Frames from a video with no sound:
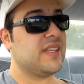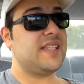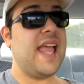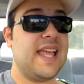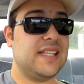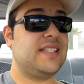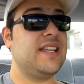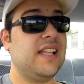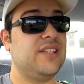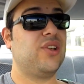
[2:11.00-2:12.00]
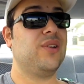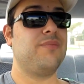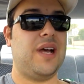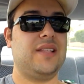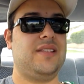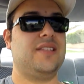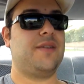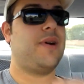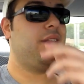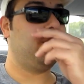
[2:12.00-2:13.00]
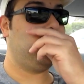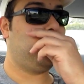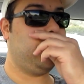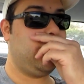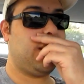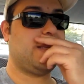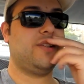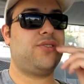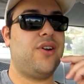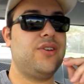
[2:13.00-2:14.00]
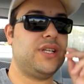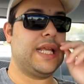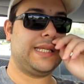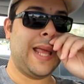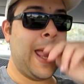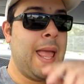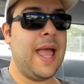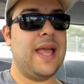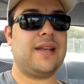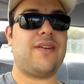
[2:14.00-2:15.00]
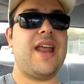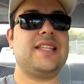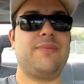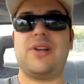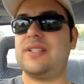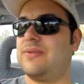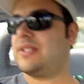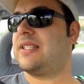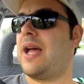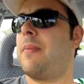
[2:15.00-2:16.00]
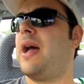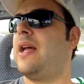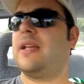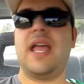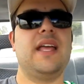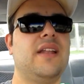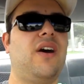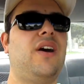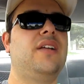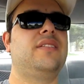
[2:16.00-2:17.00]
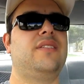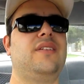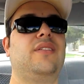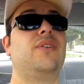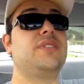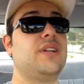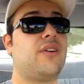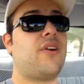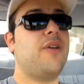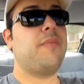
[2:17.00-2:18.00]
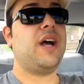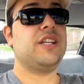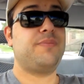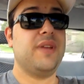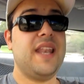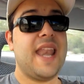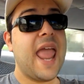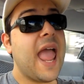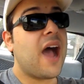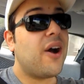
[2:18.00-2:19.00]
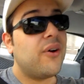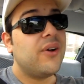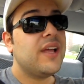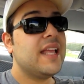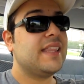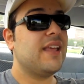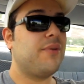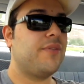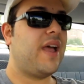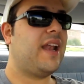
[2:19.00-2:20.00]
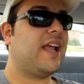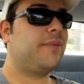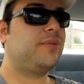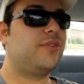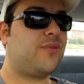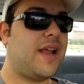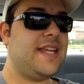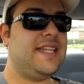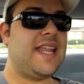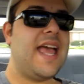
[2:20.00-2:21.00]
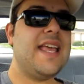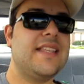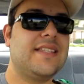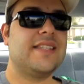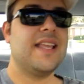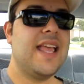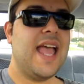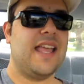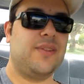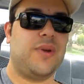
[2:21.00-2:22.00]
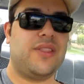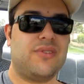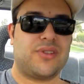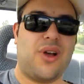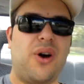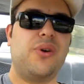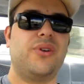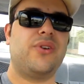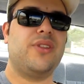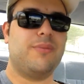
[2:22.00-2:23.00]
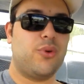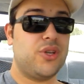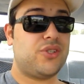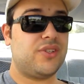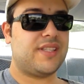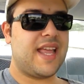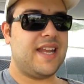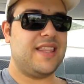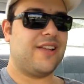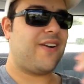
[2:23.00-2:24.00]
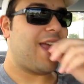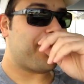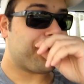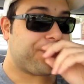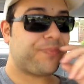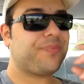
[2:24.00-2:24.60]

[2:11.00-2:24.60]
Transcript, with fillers: So yeah, it's nearly two months since I mowed the lawn and that's atrocious. And granted, because it was summer and hot, the lawn didn't grow much, but now that we've had a couple of rainy days and the weather is colder and the moisture is staying in the ground,